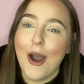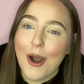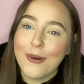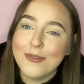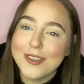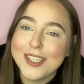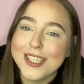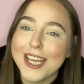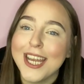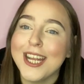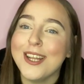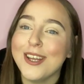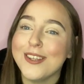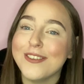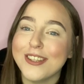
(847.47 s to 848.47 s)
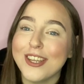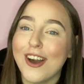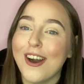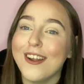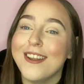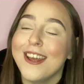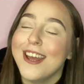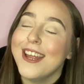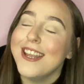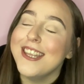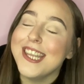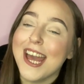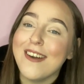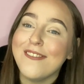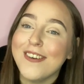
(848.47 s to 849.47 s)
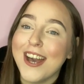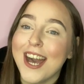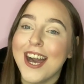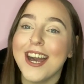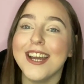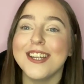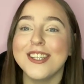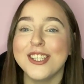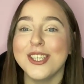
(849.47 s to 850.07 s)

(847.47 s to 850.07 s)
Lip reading: Obviously Louis Vuitton never